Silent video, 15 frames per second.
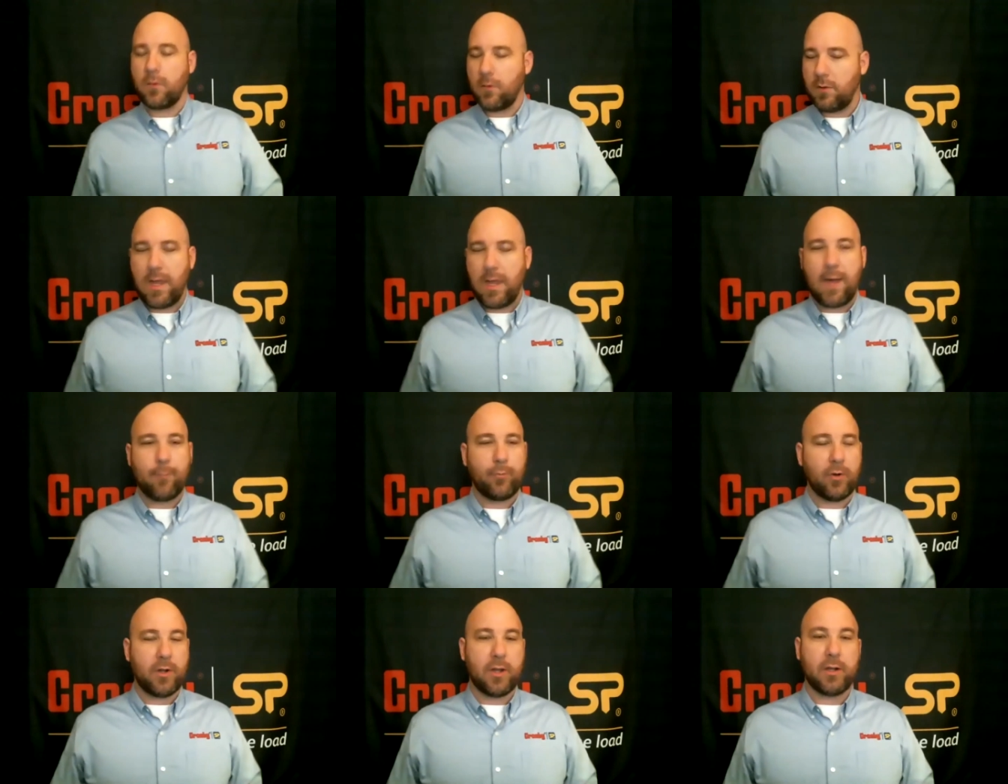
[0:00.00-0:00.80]
Yeah,
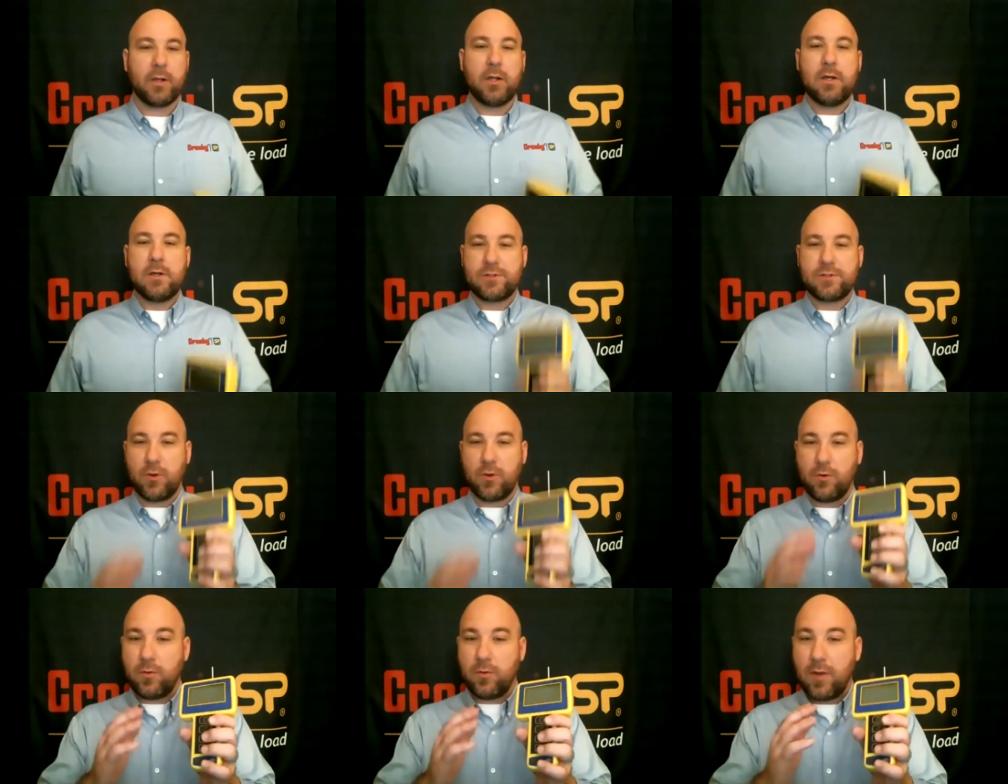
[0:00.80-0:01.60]
brilliant.
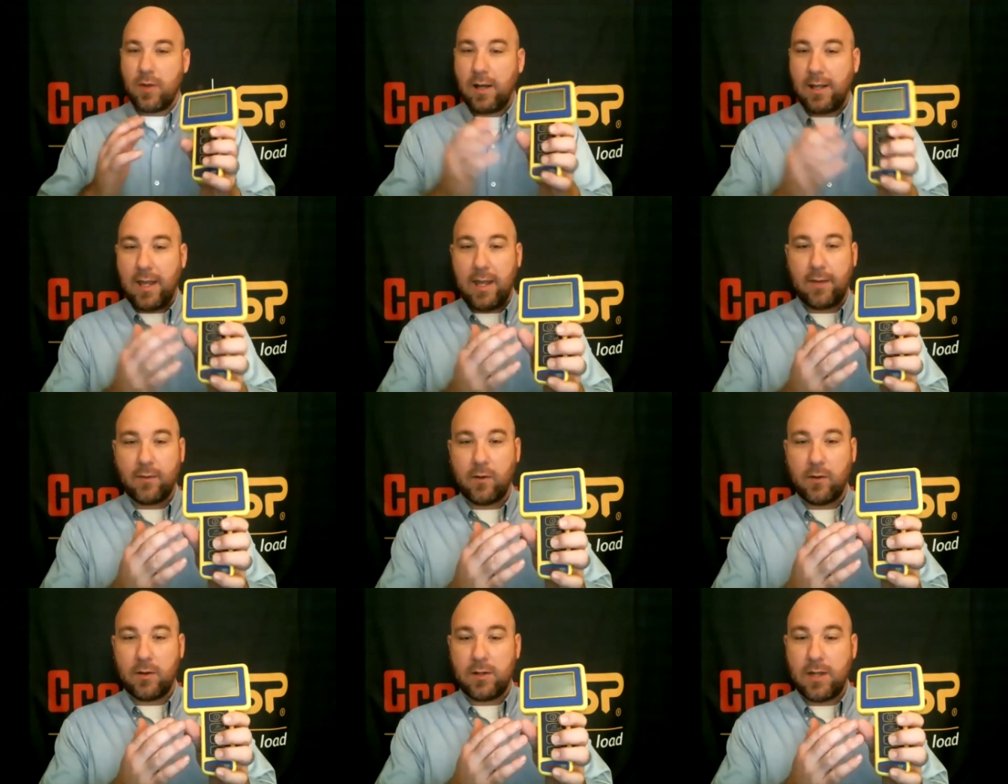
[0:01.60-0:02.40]
So again,
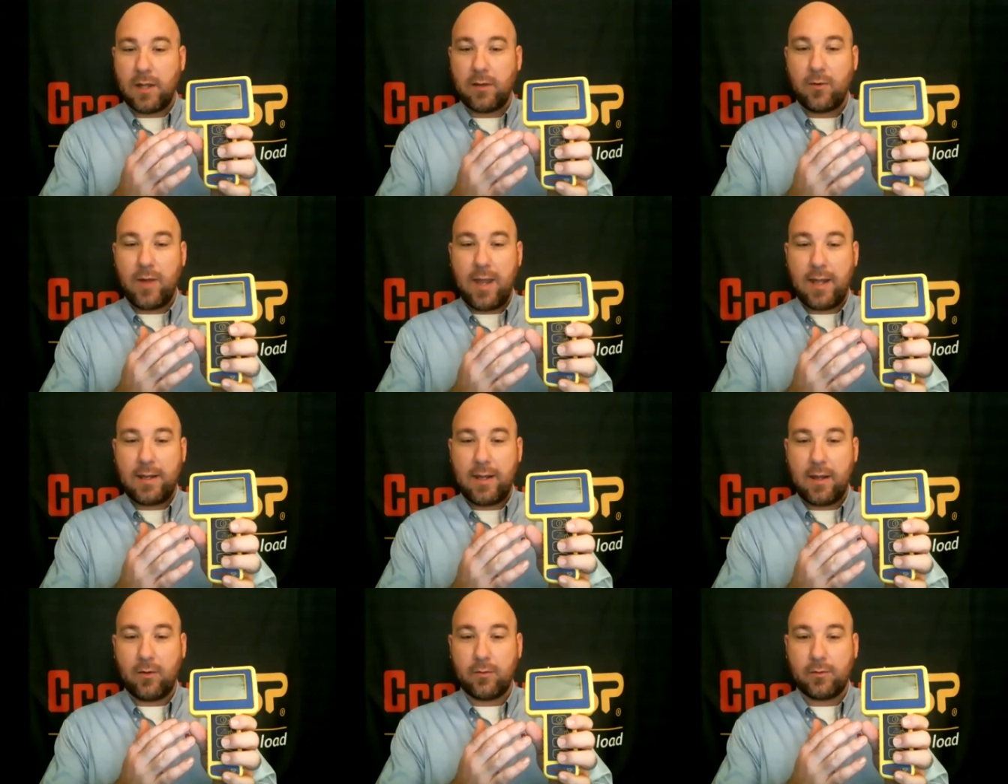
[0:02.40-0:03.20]
the yellow
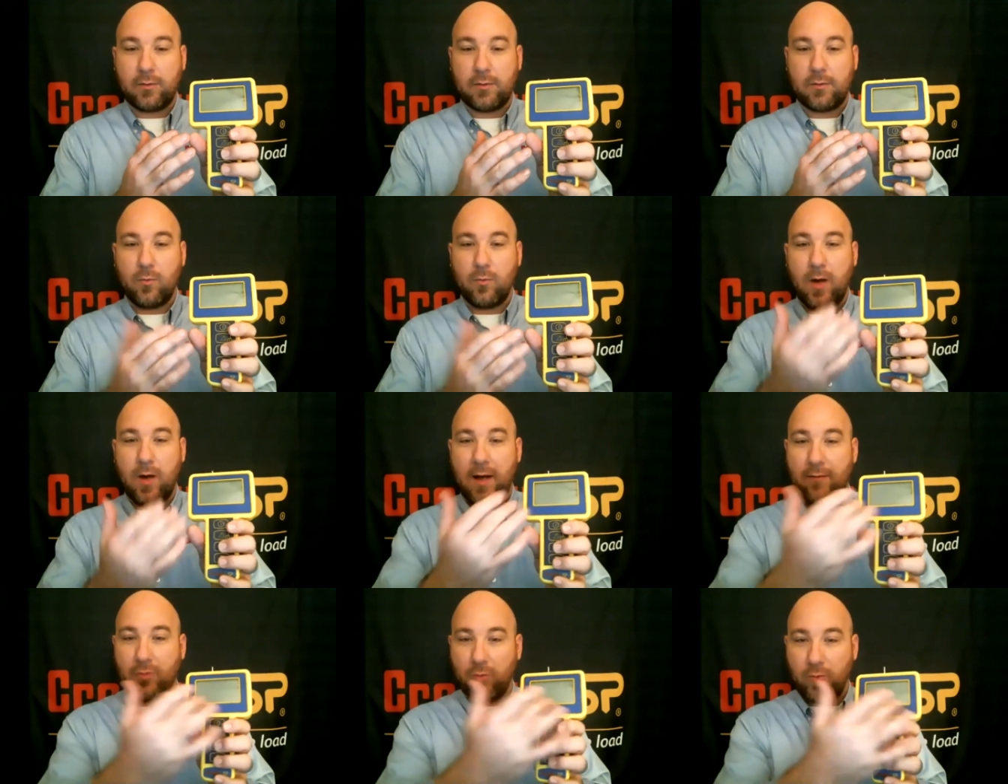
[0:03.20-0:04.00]
handheld will
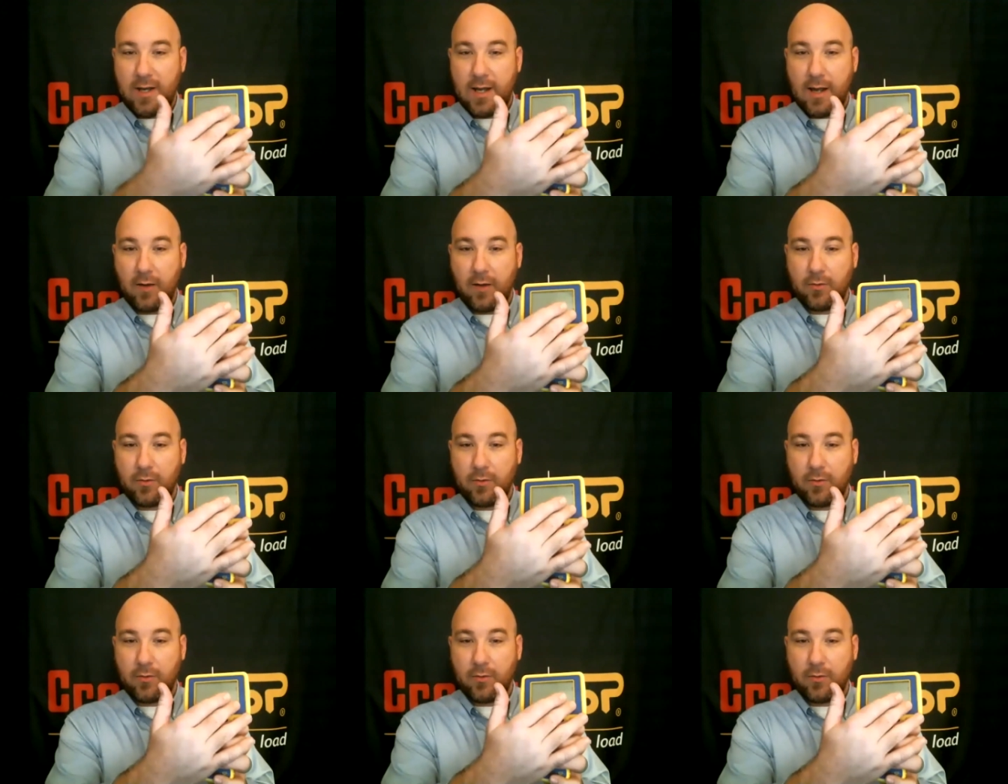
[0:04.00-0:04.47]
have a readout